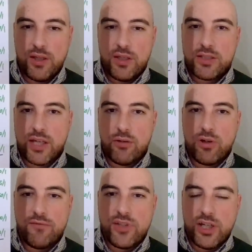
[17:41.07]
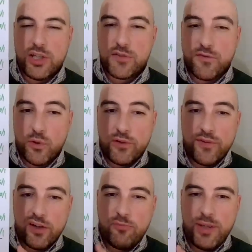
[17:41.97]
So I've done it as
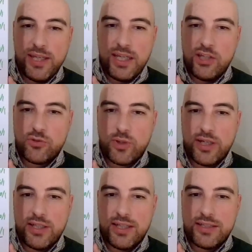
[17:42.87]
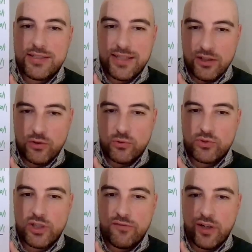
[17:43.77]
45p each way
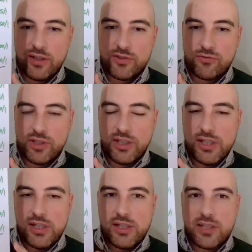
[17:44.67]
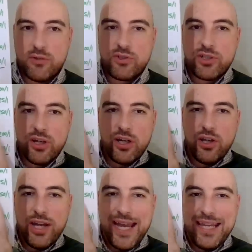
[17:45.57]
singles advisory. So Sky
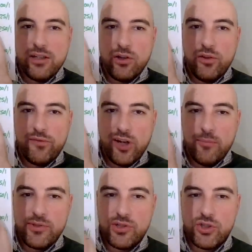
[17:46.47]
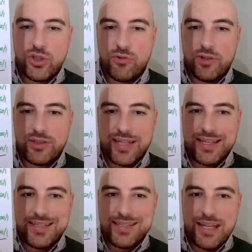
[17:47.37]
are 8 on the Farmers Insurance
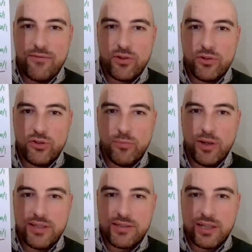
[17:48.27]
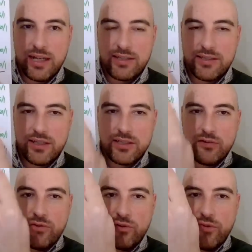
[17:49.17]
and 7 on the Dubai Desert Classic. So
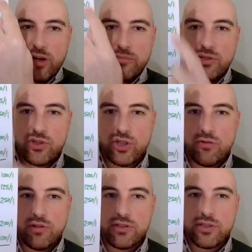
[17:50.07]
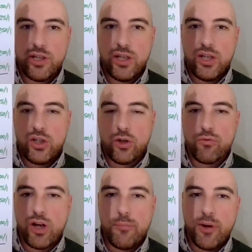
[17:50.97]
for the Farmers Insurance, you've got
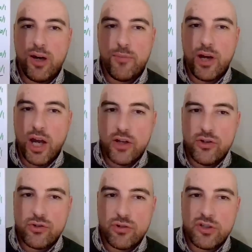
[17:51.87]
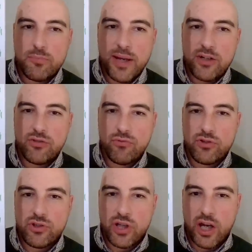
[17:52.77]
Ryan Palmer at 100, Patrick
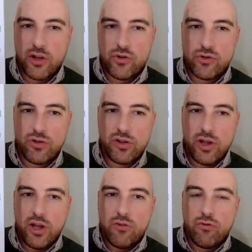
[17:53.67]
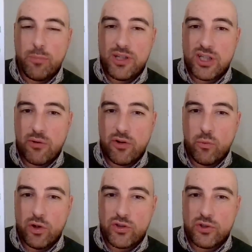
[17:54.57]
Rogers at 100, Robbie Shelton at
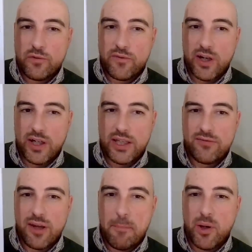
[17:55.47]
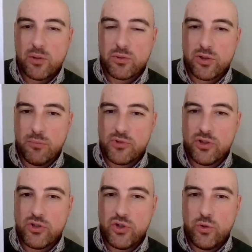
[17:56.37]
125 and Michael Thompson
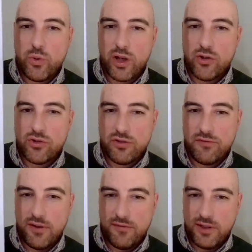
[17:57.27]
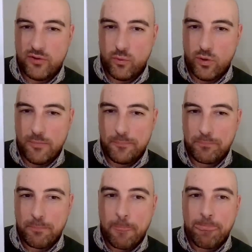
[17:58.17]
at 250 to 1.
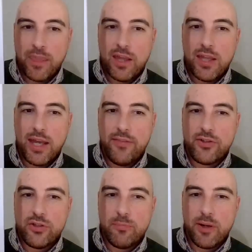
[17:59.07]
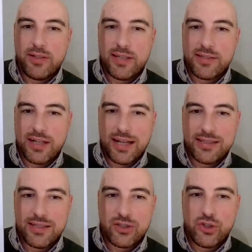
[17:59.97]
And the Dubai Desert
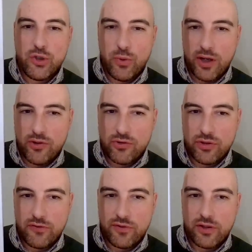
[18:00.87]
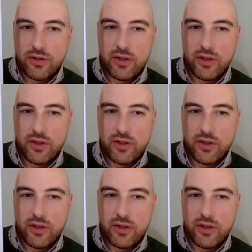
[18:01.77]
Classic, 200 for